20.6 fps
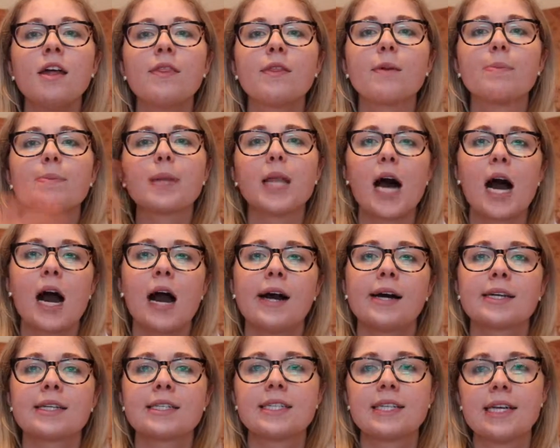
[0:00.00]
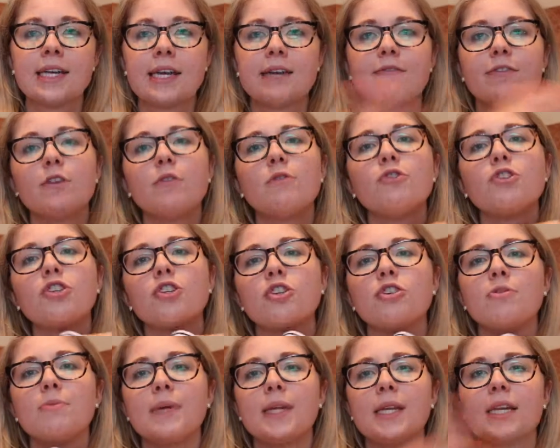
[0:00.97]
their blogs and
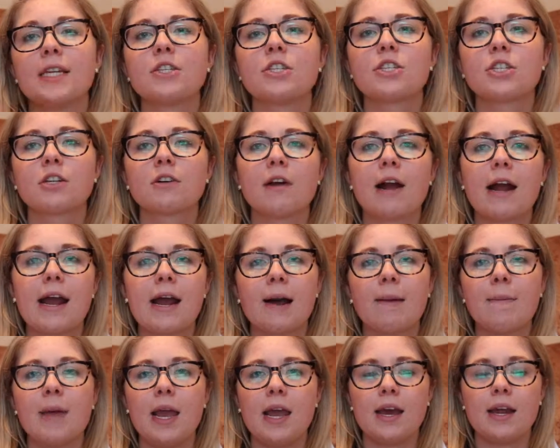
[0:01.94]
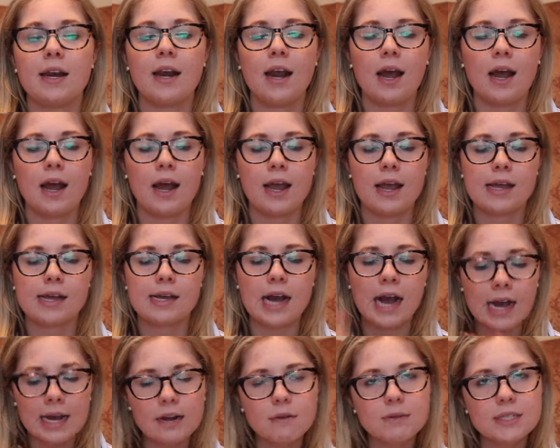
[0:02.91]
YouTube and Instagram, and I
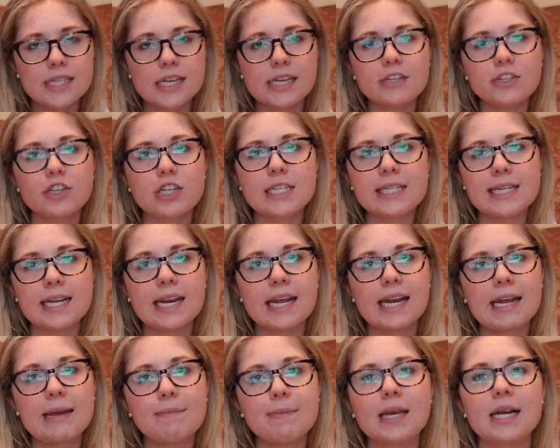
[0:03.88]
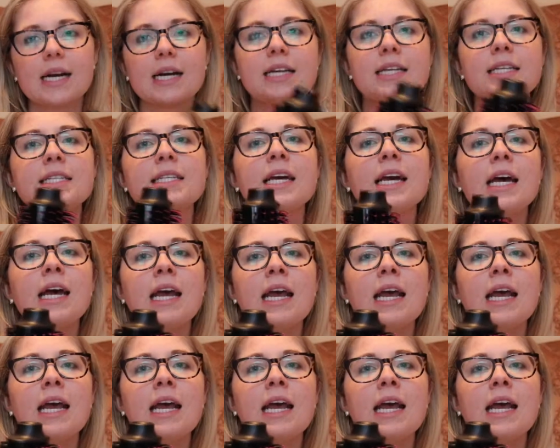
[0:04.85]
kind of was interested in it because